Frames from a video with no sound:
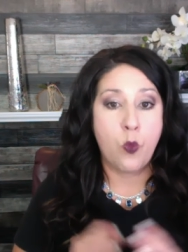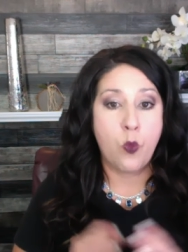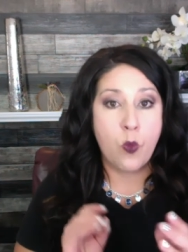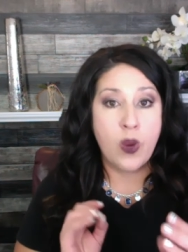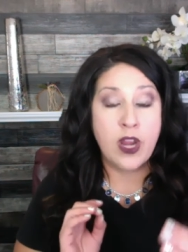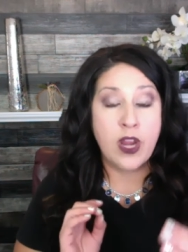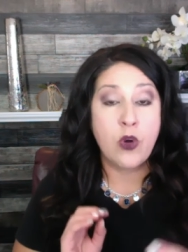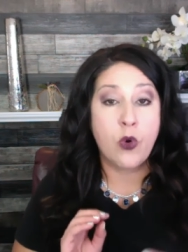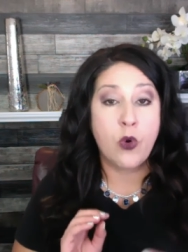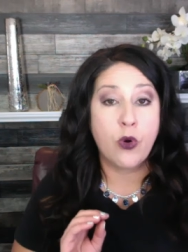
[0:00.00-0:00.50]

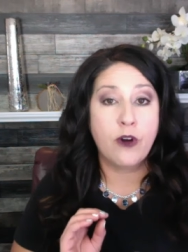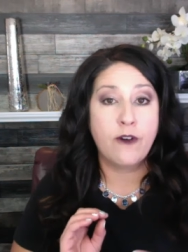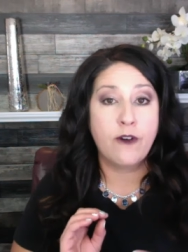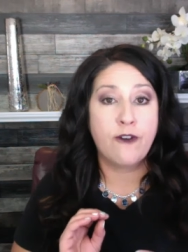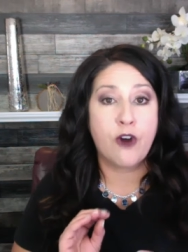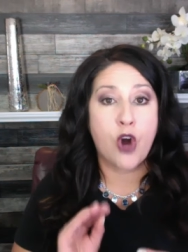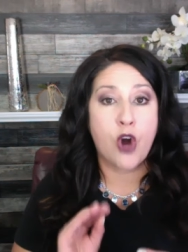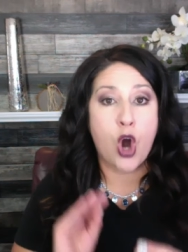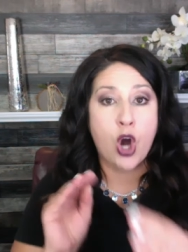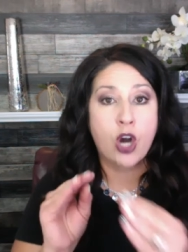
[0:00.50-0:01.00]
in order
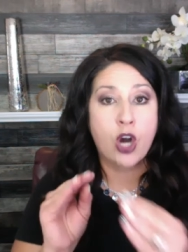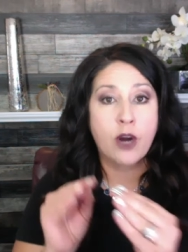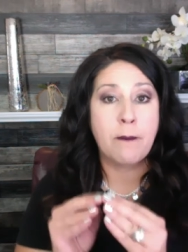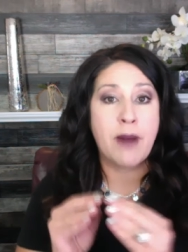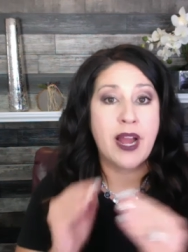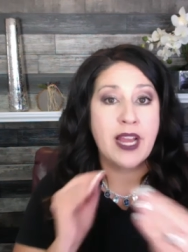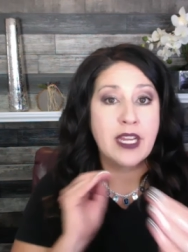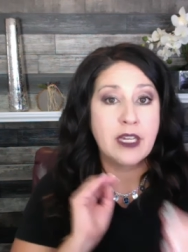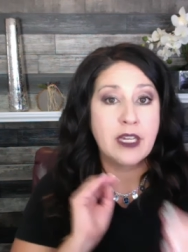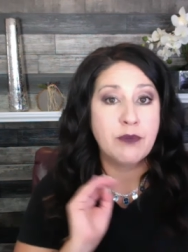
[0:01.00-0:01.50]
for our,
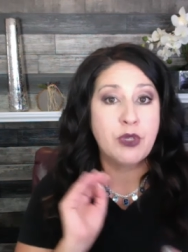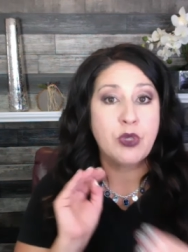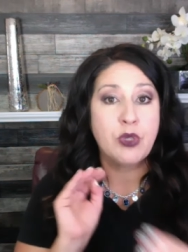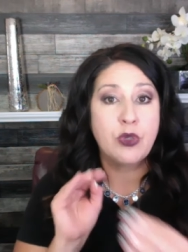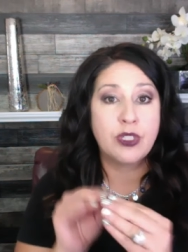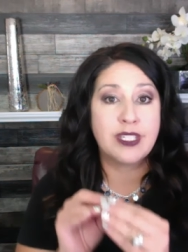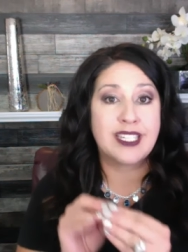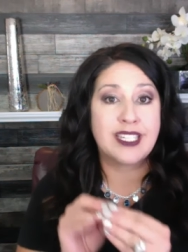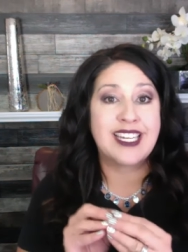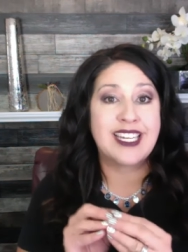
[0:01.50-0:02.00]
my computer
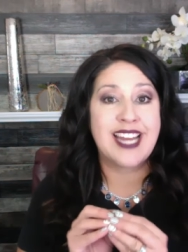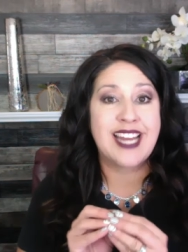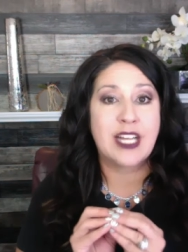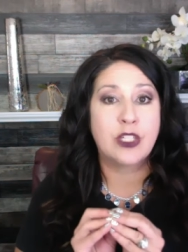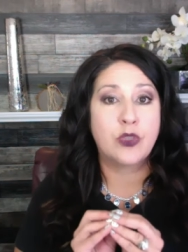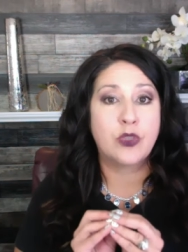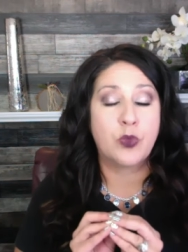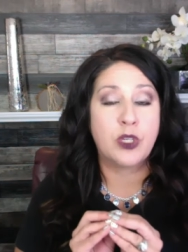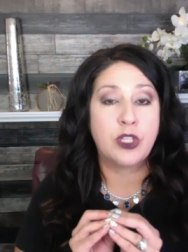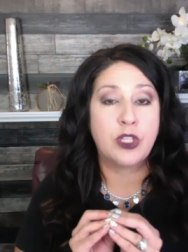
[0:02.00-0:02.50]
to
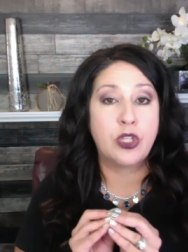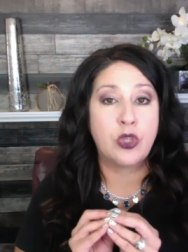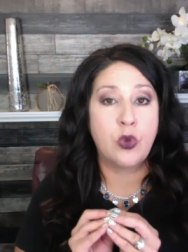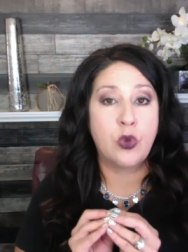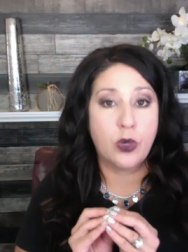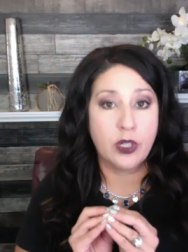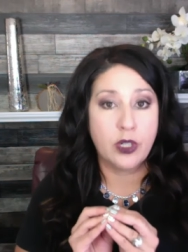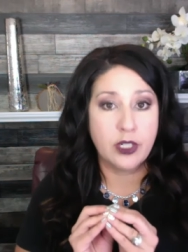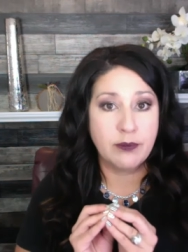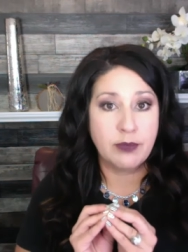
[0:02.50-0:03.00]
connect with
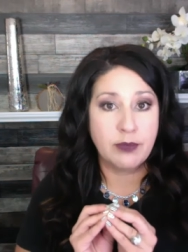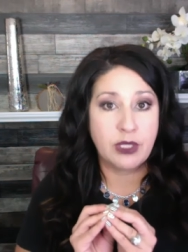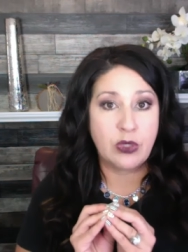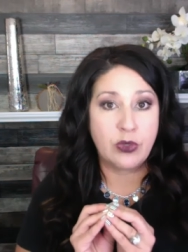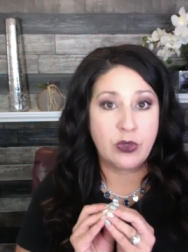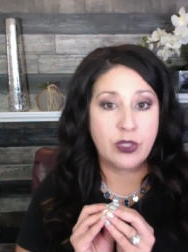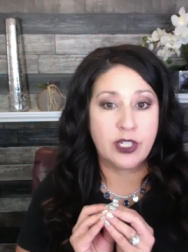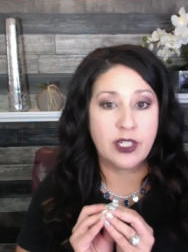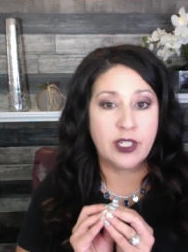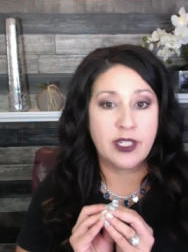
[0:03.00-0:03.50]
your
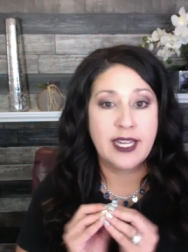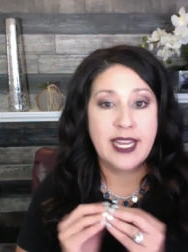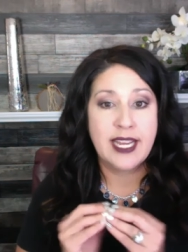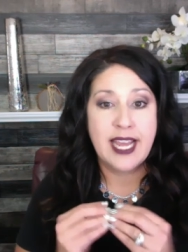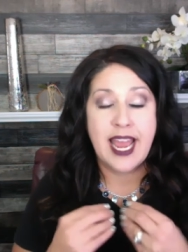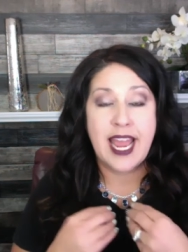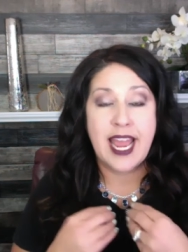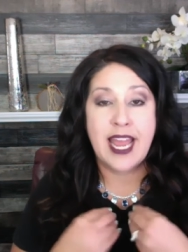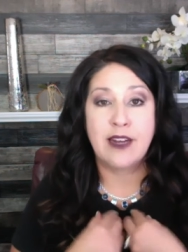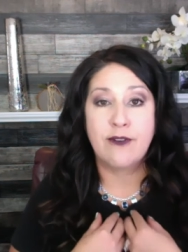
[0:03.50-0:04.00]
computer
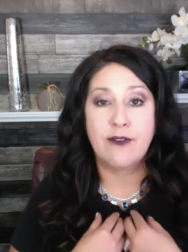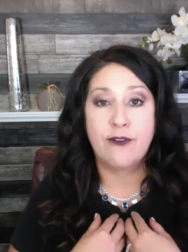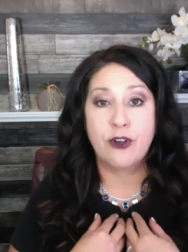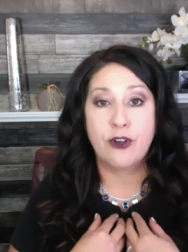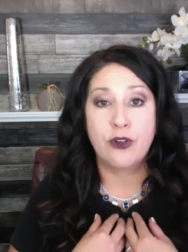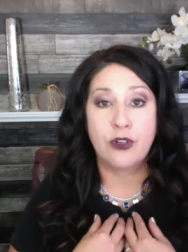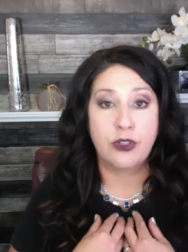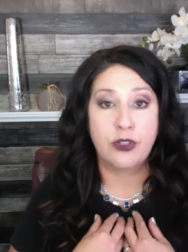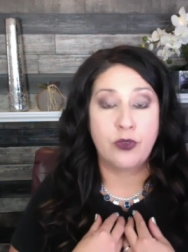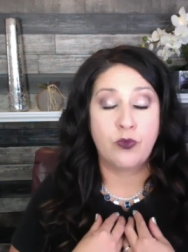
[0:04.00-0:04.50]
and
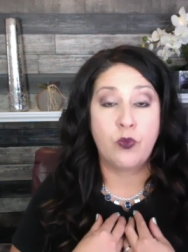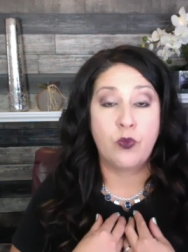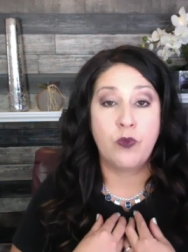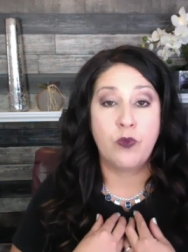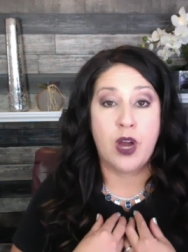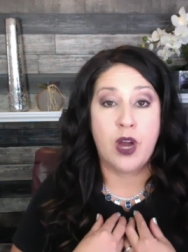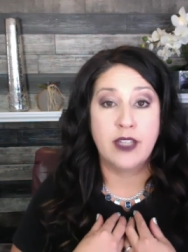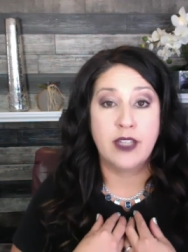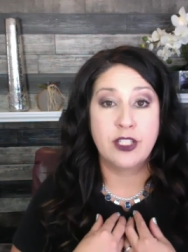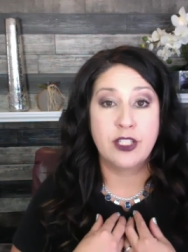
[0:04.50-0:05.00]
for
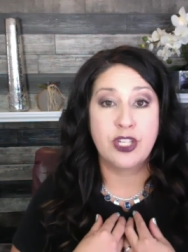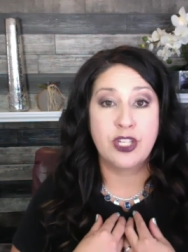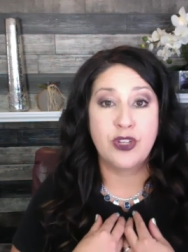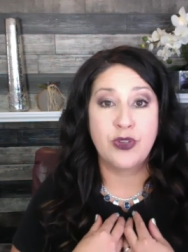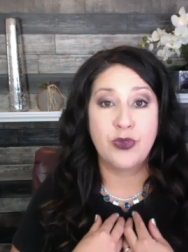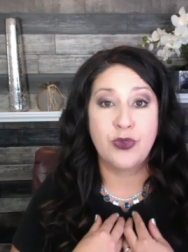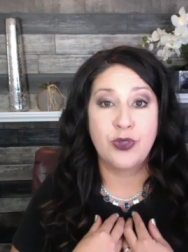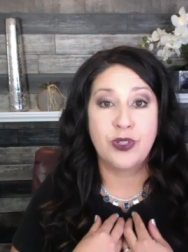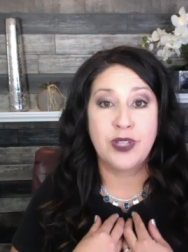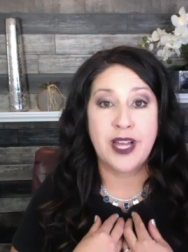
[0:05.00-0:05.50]
us to
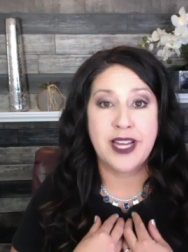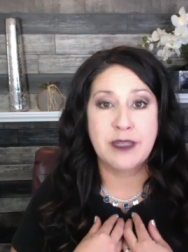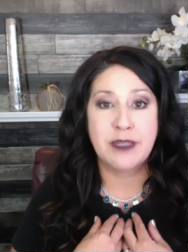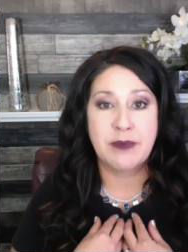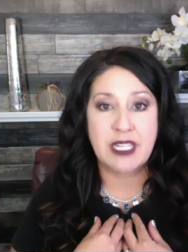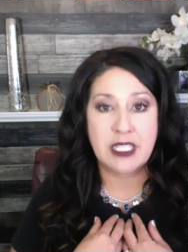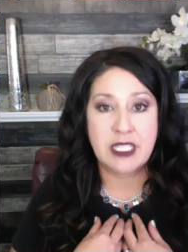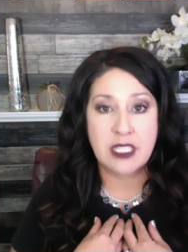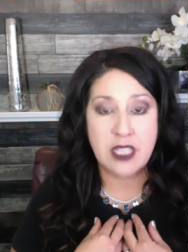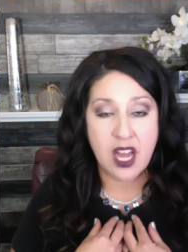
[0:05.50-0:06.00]
utilize
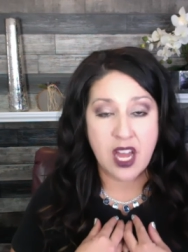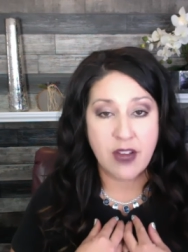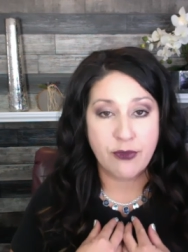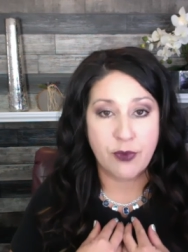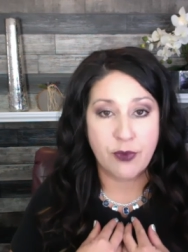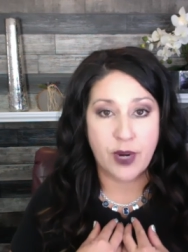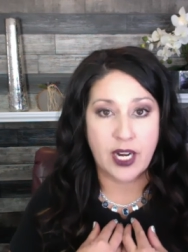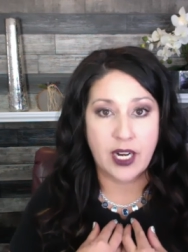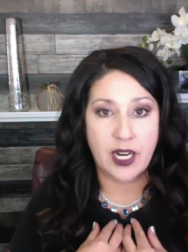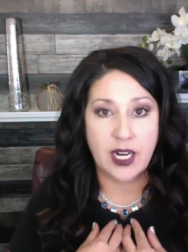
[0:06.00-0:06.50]
my
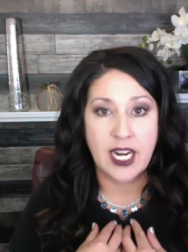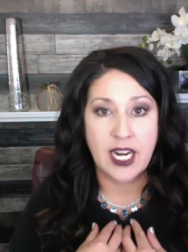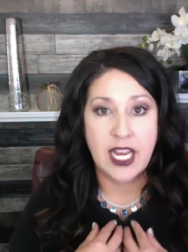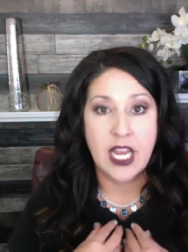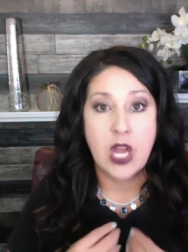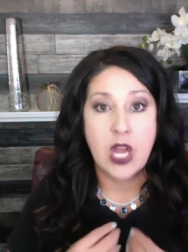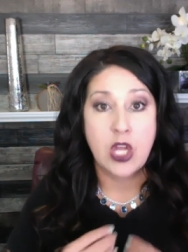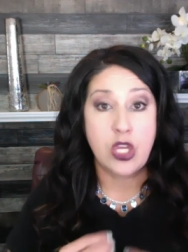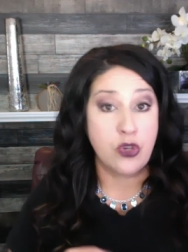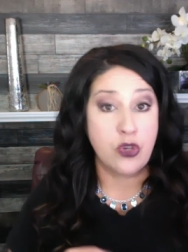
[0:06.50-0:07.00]
software,
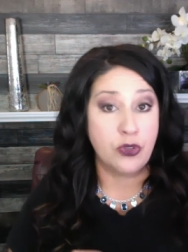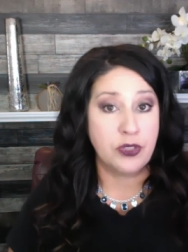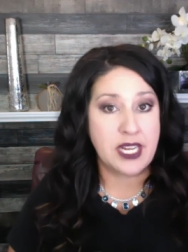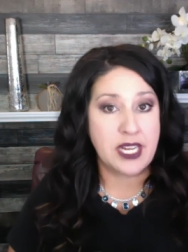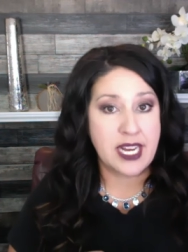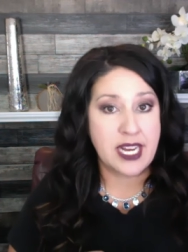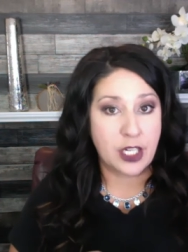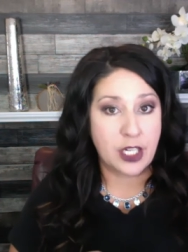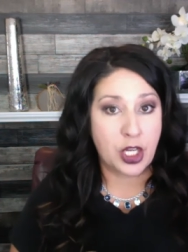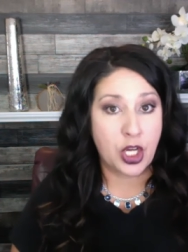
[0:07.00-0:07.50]
you'll
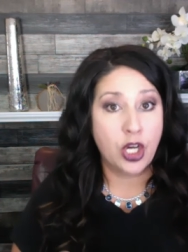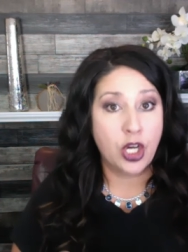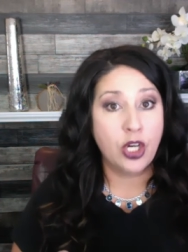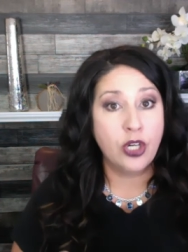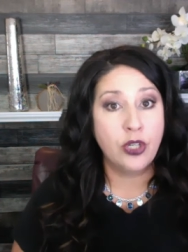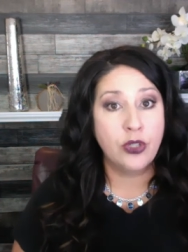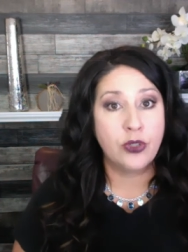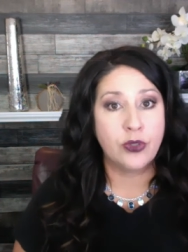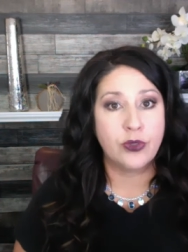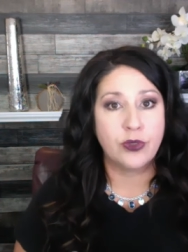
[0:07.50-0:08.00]
need a
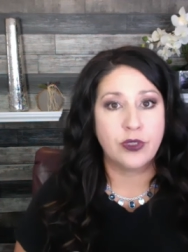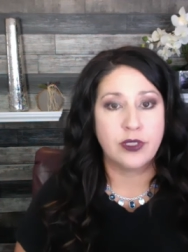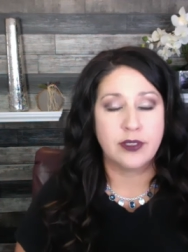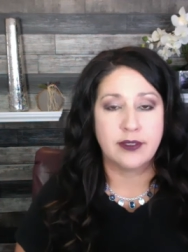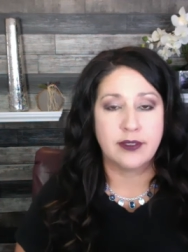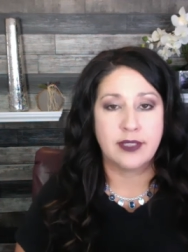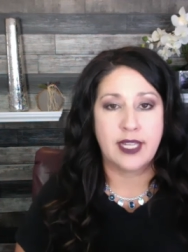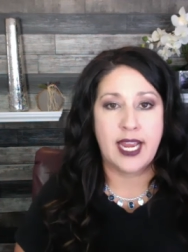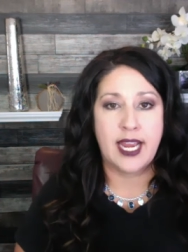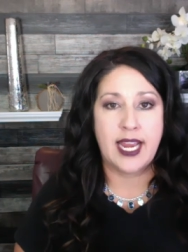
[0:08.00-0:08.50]
code,
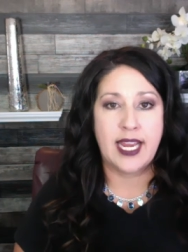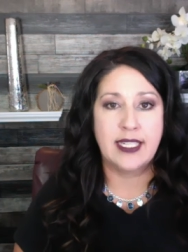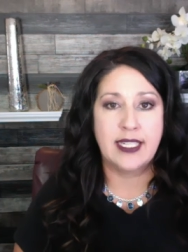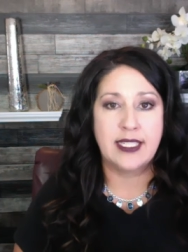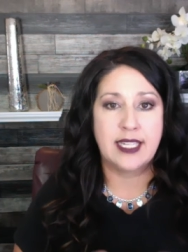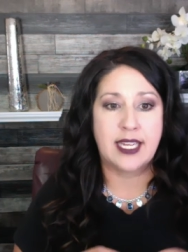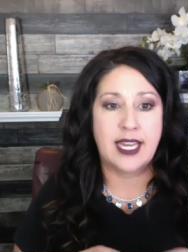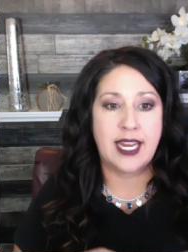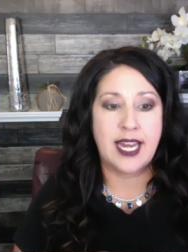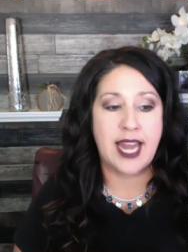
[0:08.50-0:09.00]
okay, to
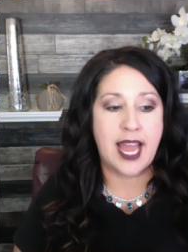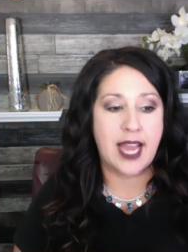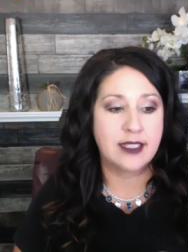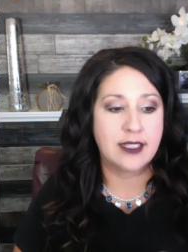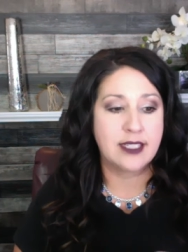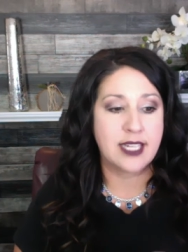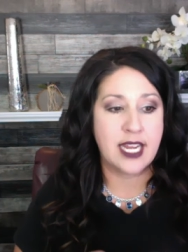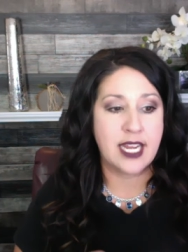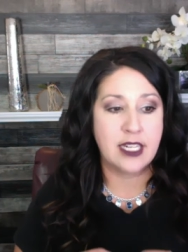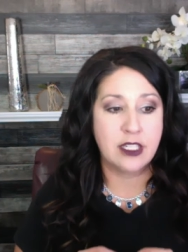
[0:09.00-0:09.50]
connect.
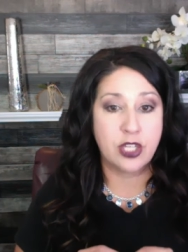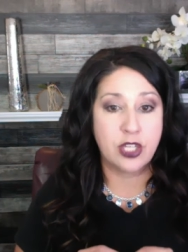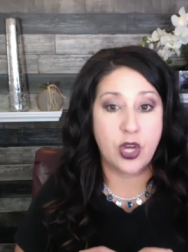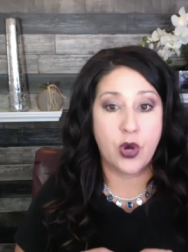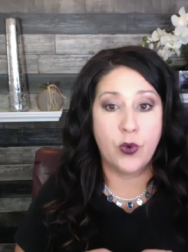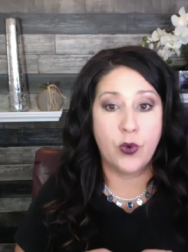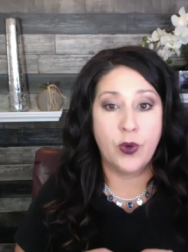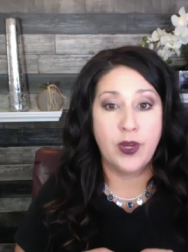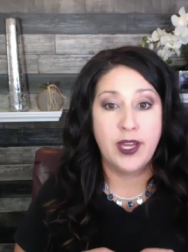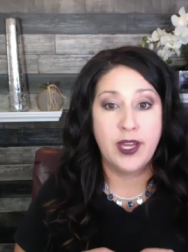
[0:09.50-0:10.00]
And
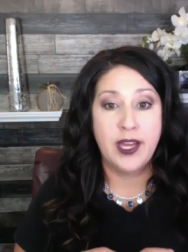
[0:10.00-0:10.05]
so